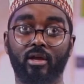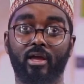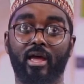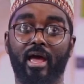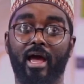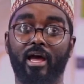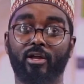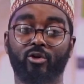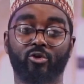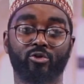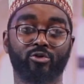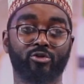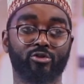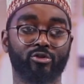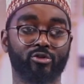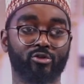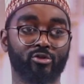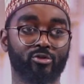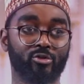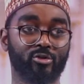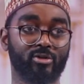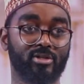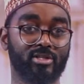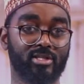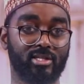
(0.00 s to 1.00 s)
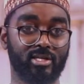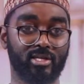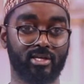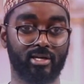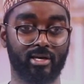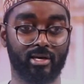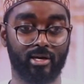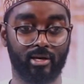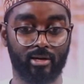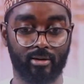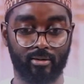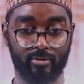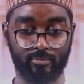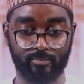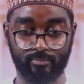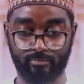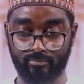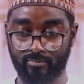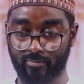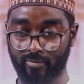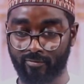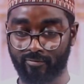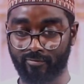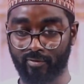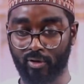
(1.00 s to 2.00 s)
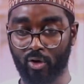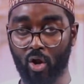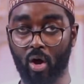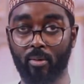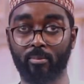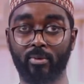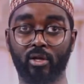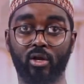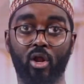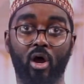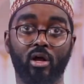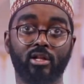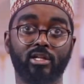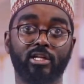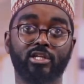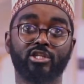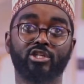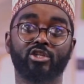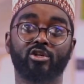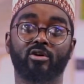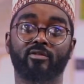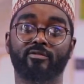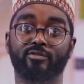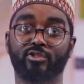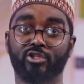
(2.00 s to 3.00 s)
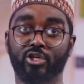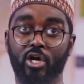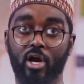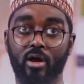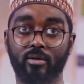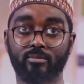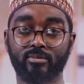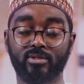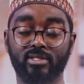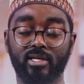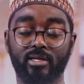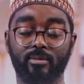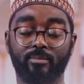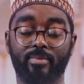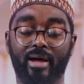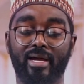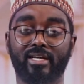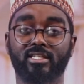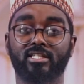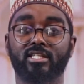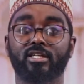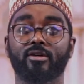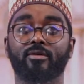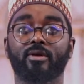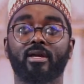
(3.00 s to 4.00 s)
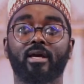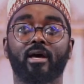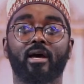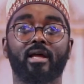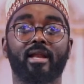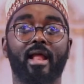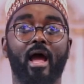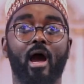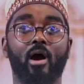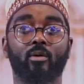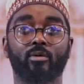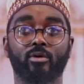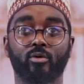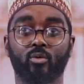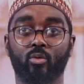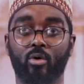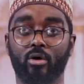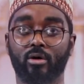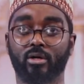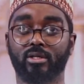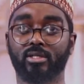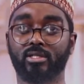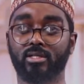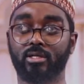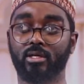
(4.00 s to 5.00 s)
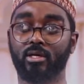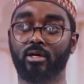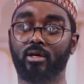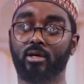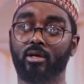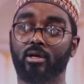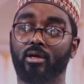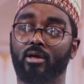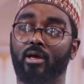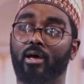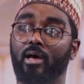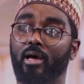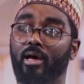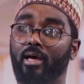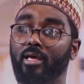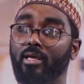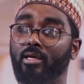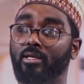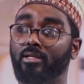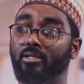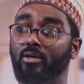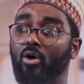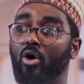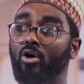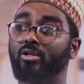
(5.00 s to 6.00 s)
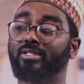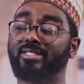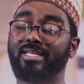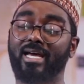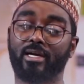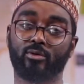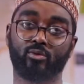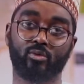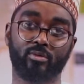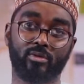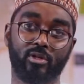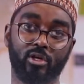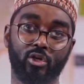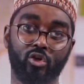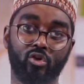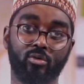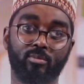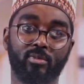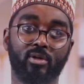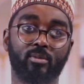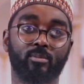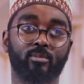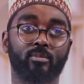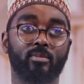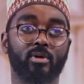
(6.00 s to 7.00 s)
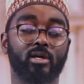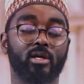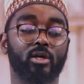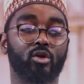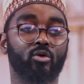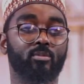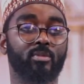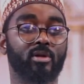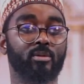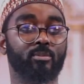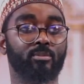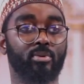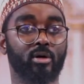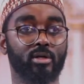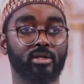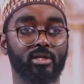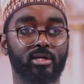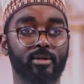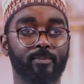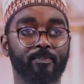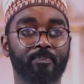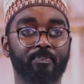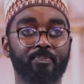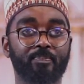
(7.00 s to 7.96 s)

and understood the phenomenology of germs and bacteria and how it worked in contact with the human body.